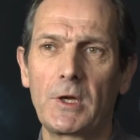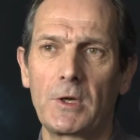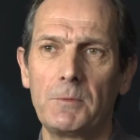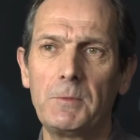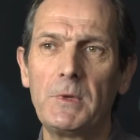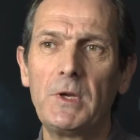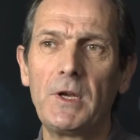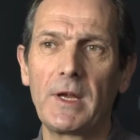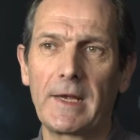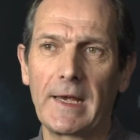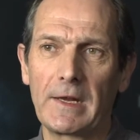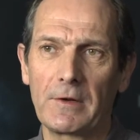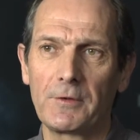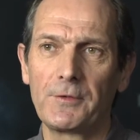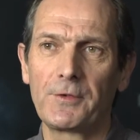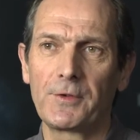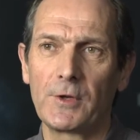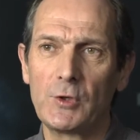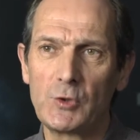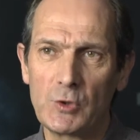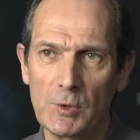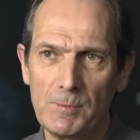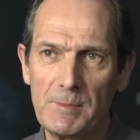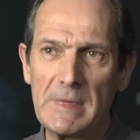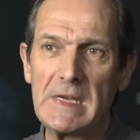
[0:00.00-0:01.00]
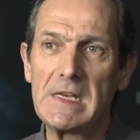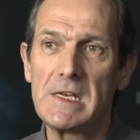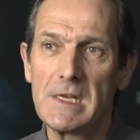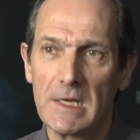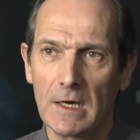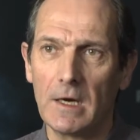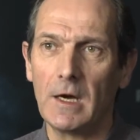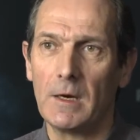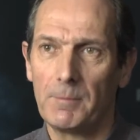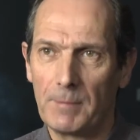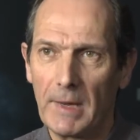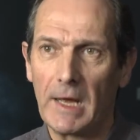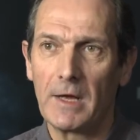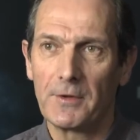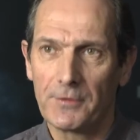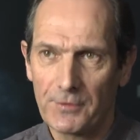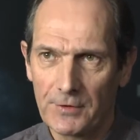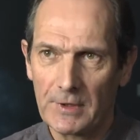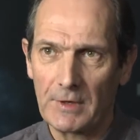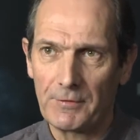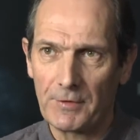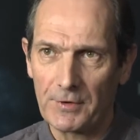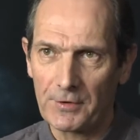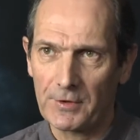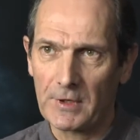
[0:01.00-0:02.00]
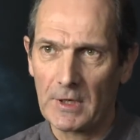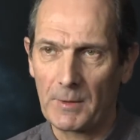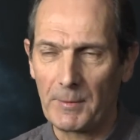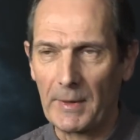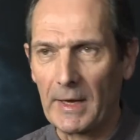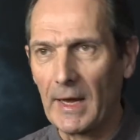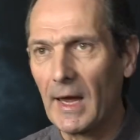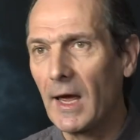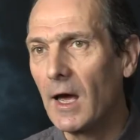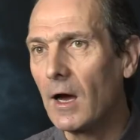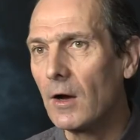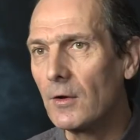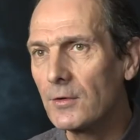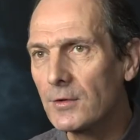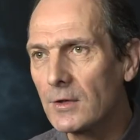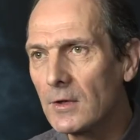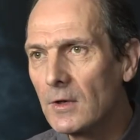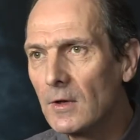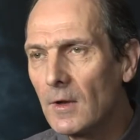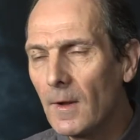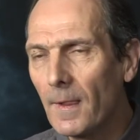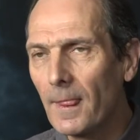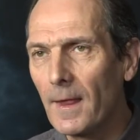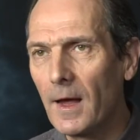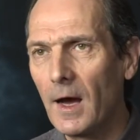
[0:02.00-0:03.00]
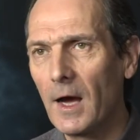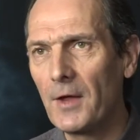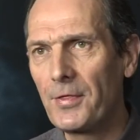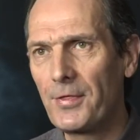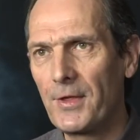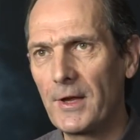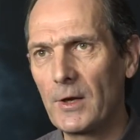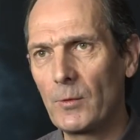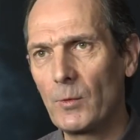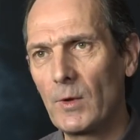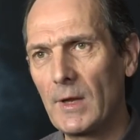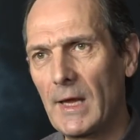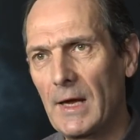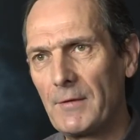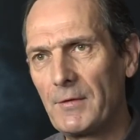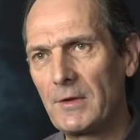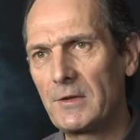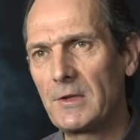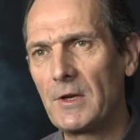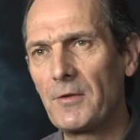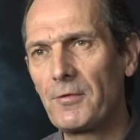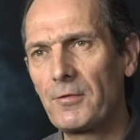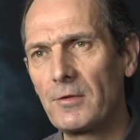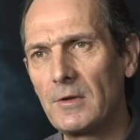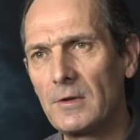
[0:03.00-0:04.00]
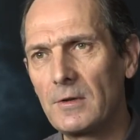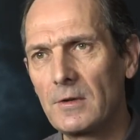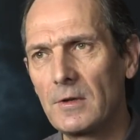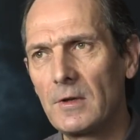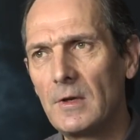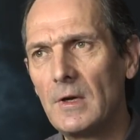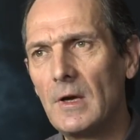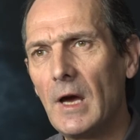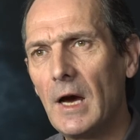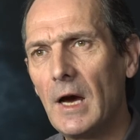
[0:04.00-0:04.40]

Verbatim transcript: communicate on social media about stuff that's coming out, I think will have a different